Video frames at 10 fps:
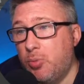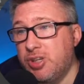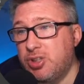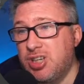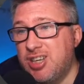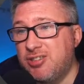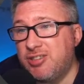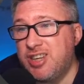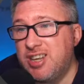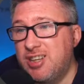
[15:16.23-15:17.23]
which
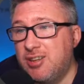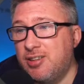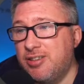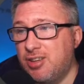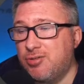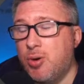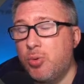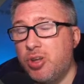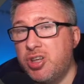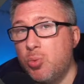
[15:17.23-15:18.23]
is the text
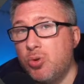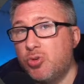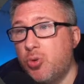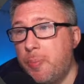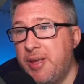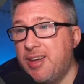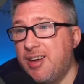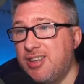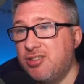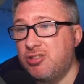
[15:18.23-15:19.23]
file that you want to
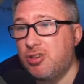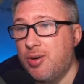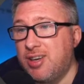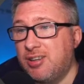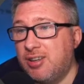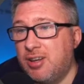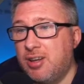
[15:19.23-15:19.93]
appear inside,